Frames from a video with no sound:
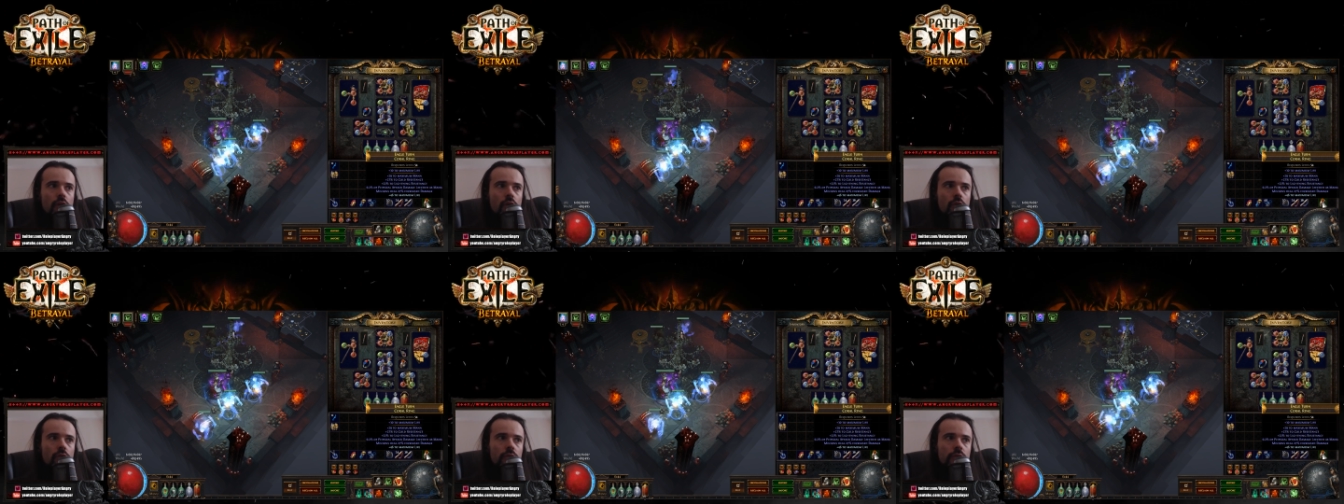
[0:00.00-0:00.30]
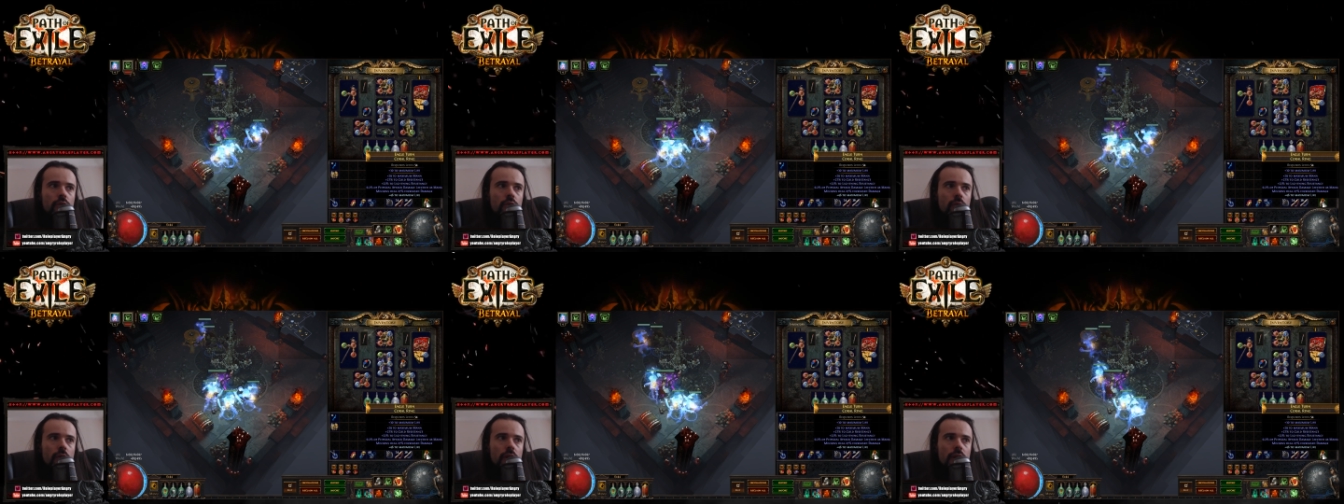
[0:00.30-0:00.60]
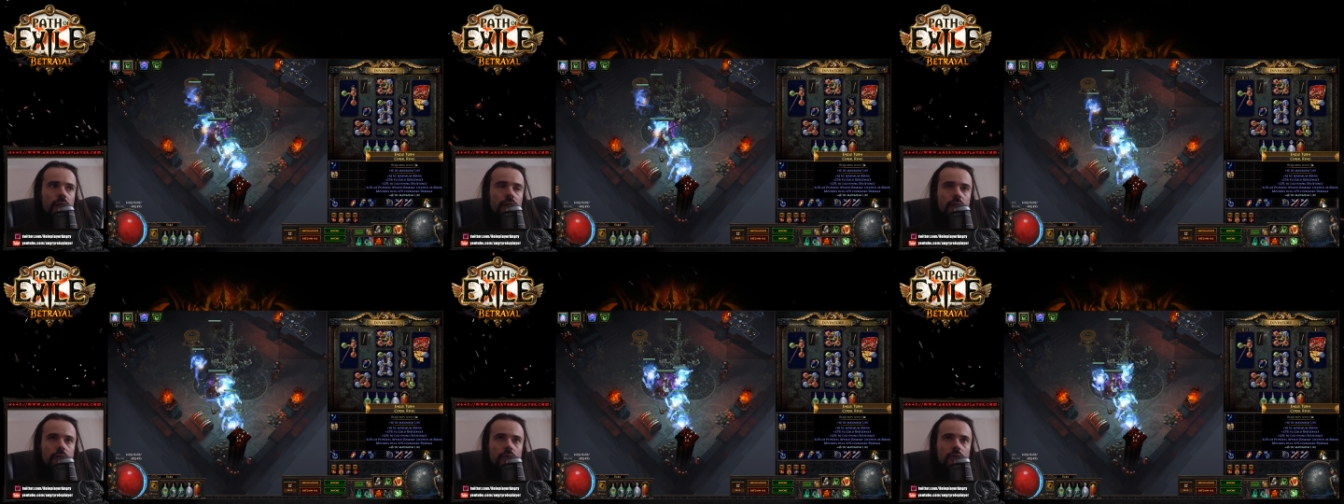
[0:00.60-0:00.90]
only
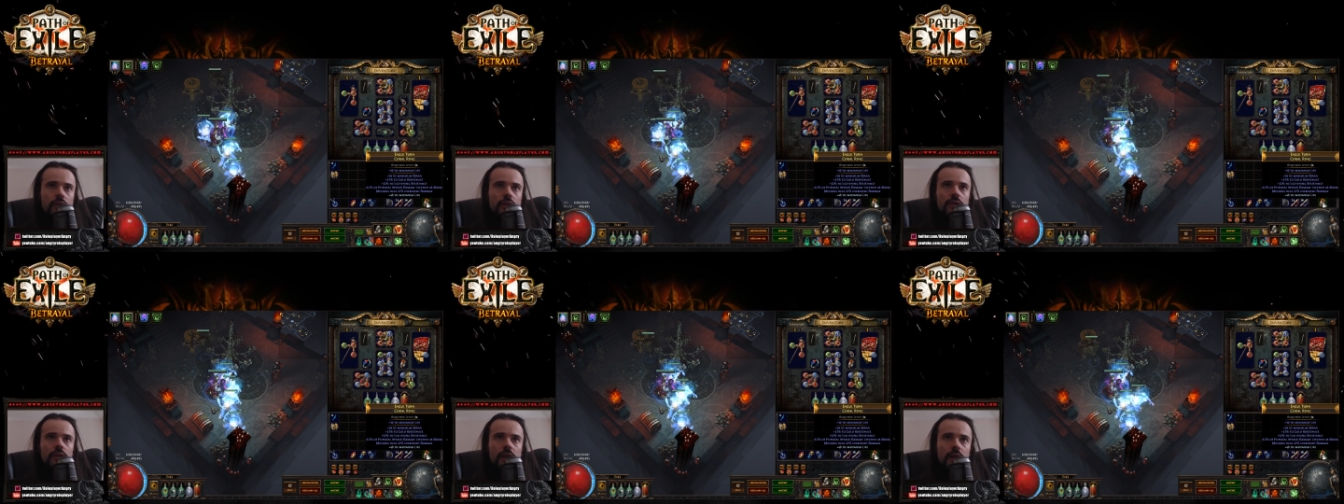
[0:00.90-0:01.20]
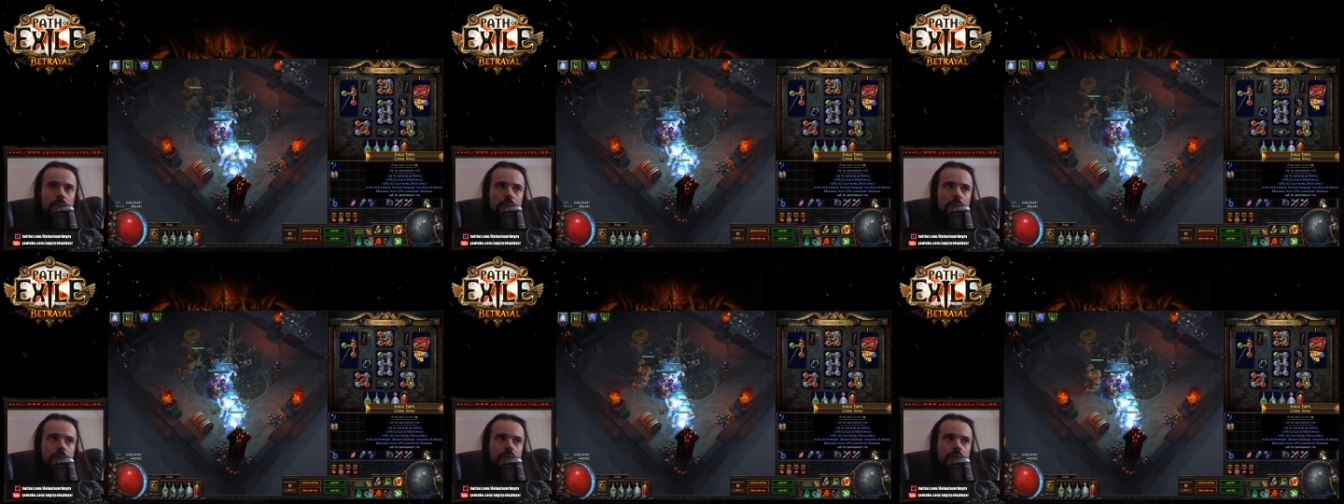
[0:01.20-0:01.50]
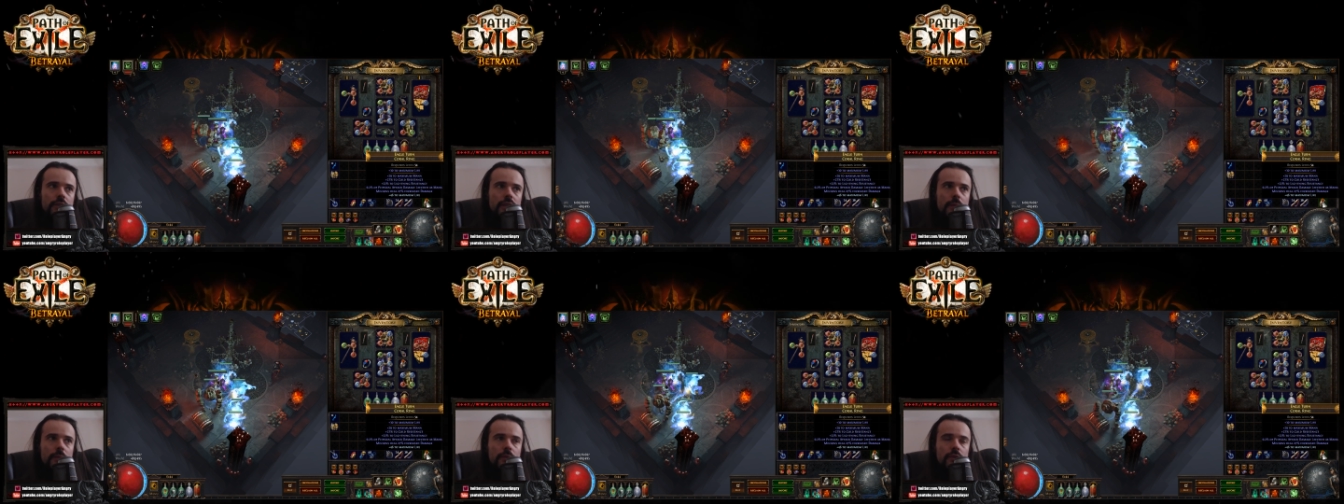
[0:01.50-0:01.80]
way how you can get
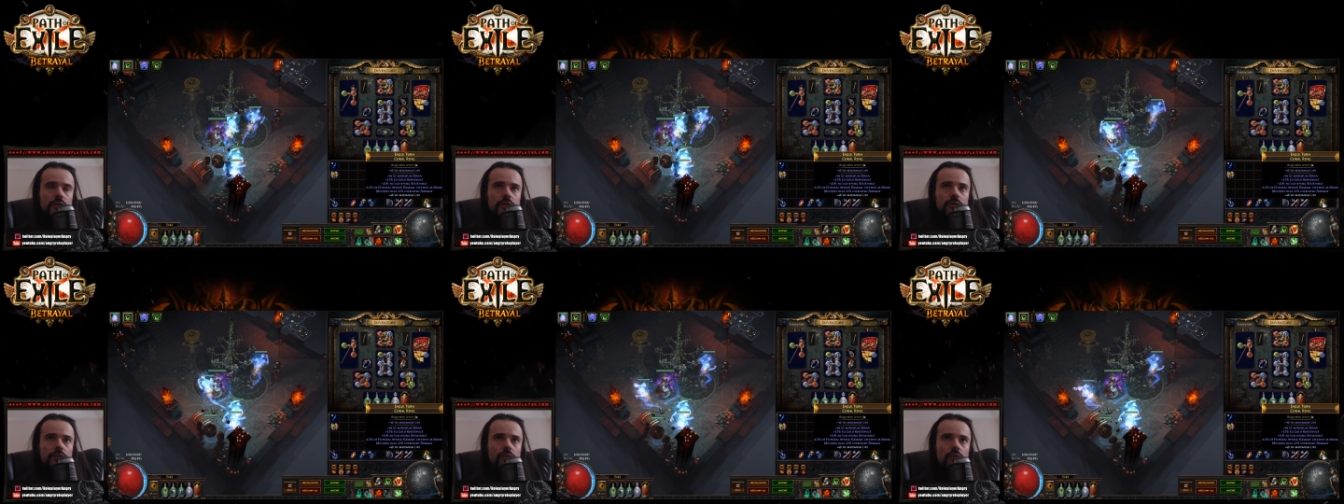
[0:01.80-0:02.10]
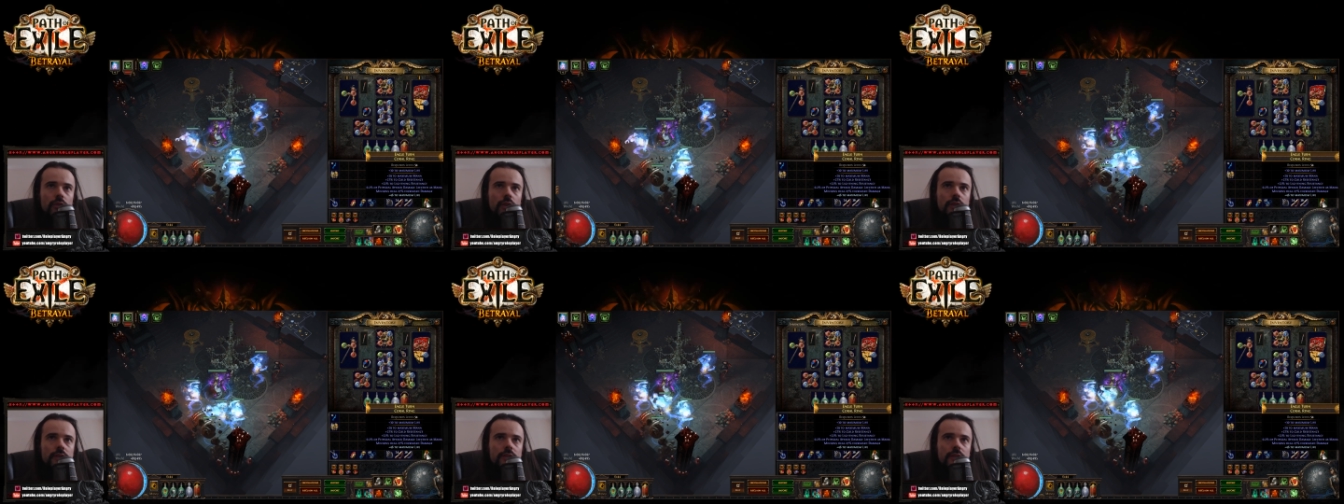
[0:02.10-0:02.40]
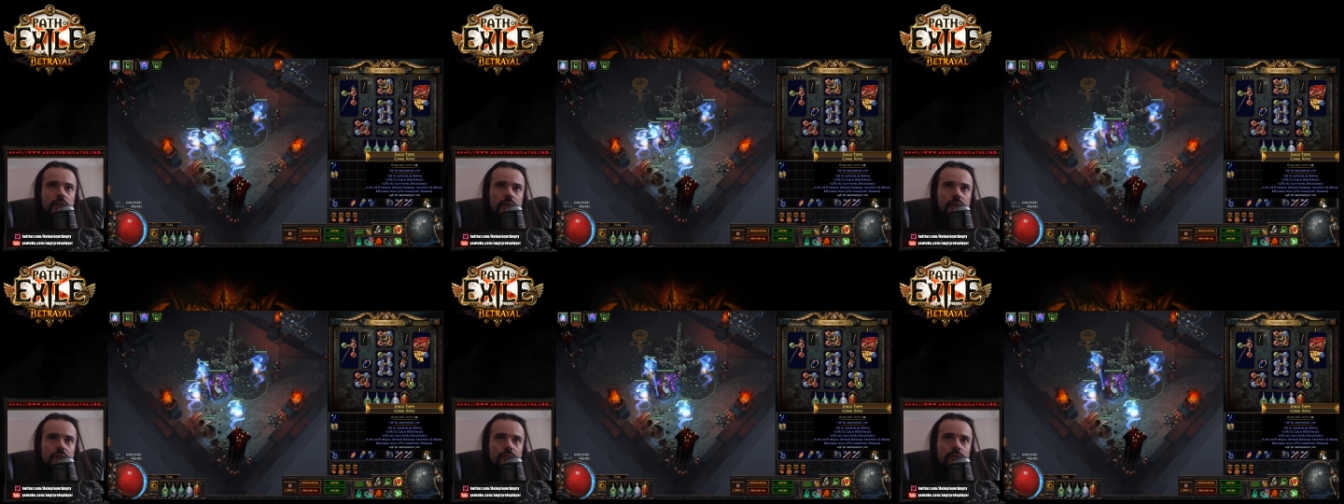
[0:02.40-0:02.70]
minion damage on the rings,
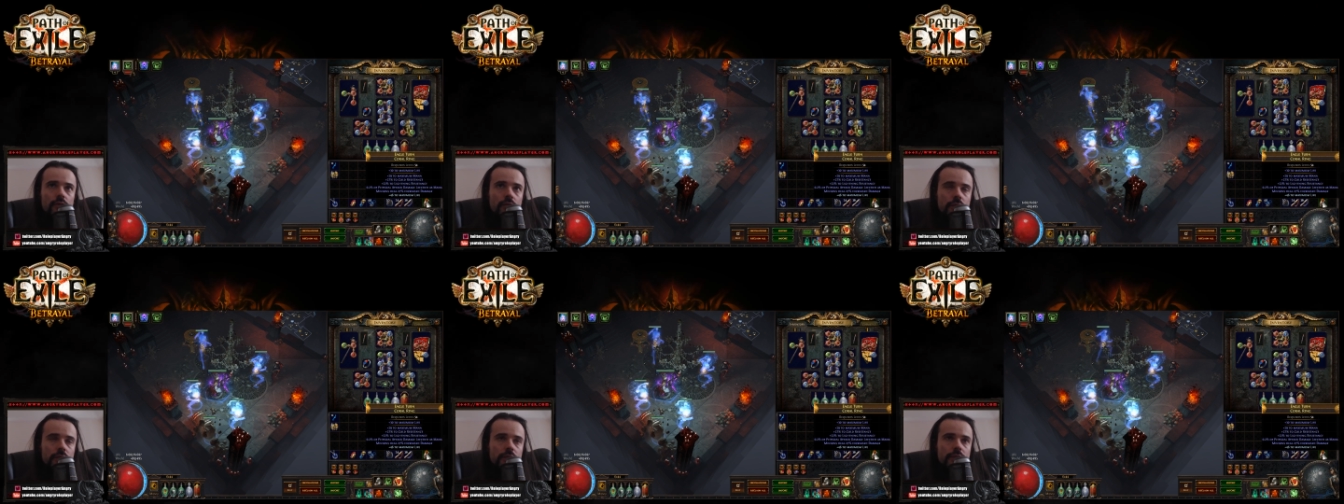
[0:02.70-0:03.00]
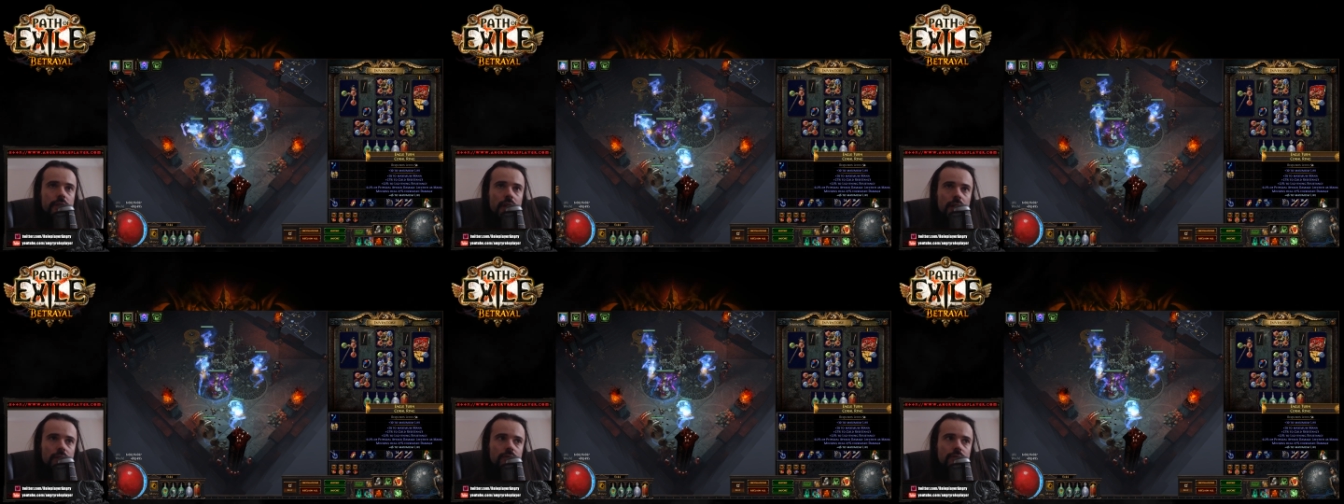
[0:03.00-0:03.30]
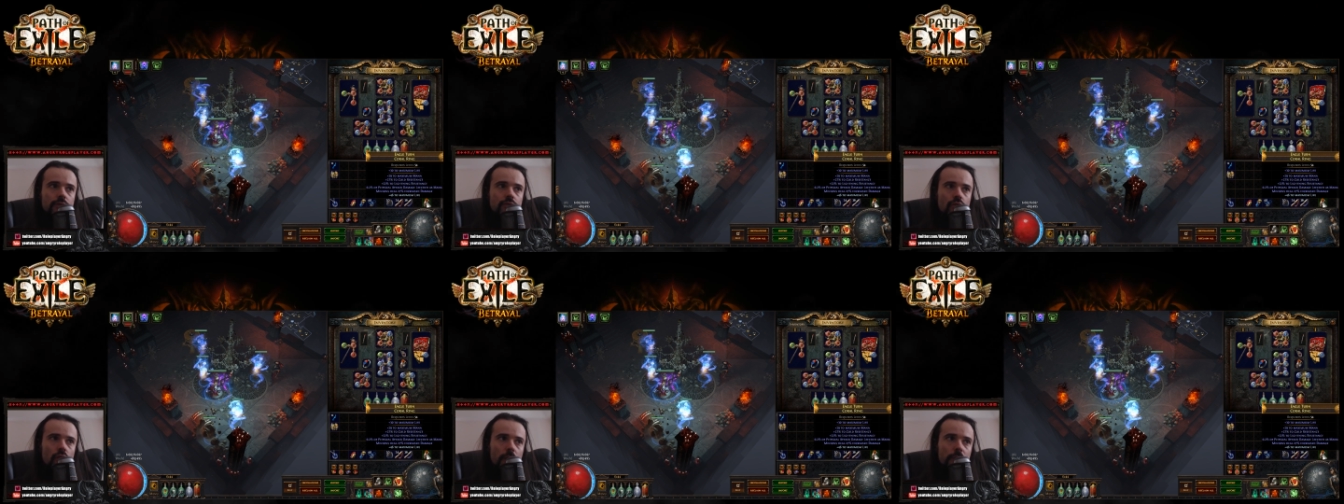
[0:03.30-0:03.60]
is through the
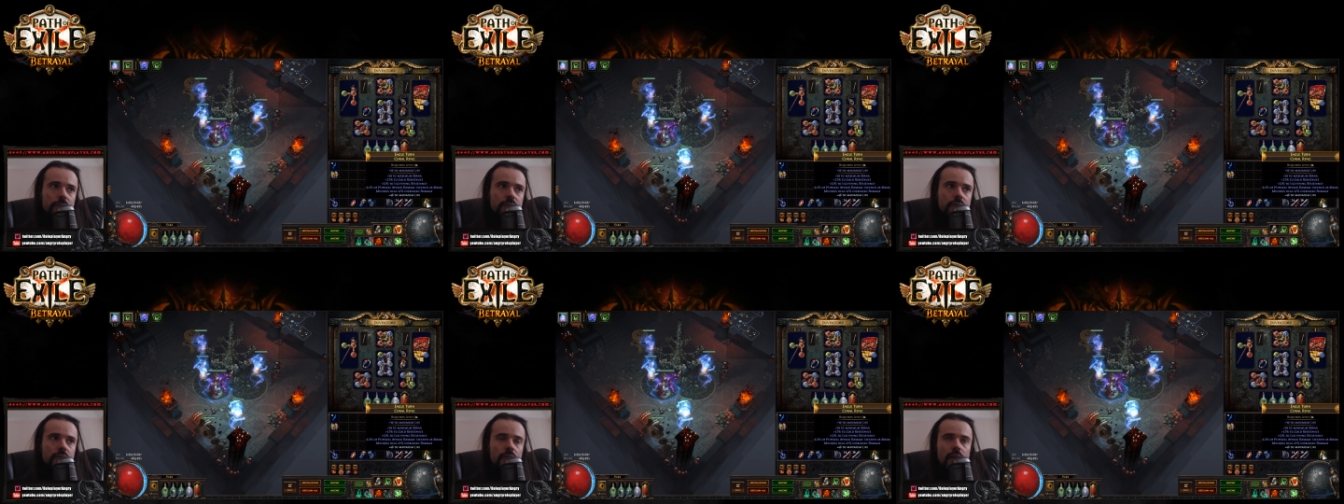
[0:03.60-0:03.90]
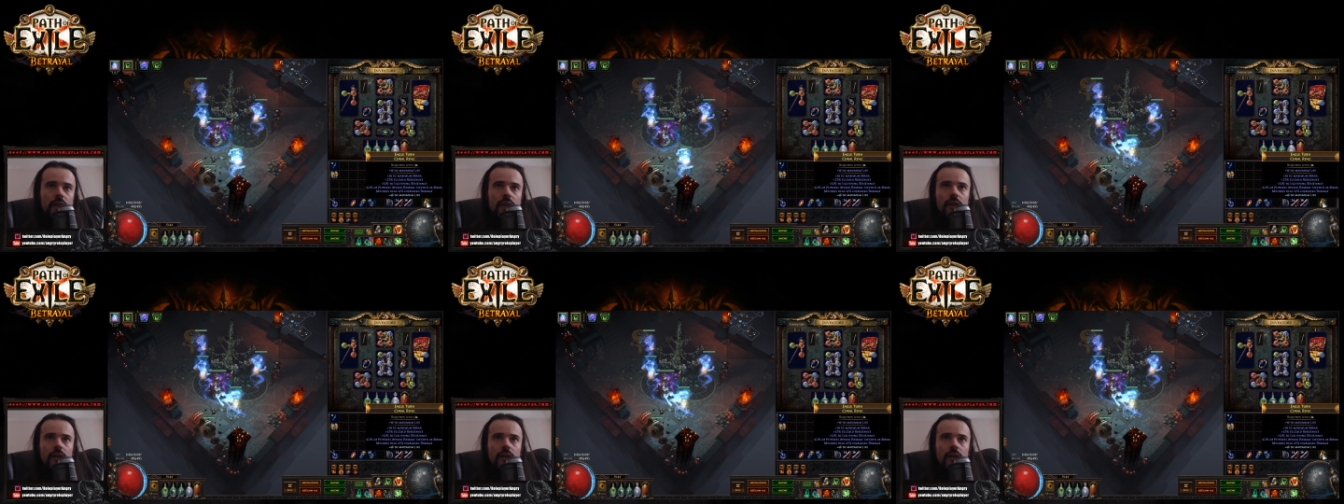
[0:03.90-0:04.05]
Delve drops,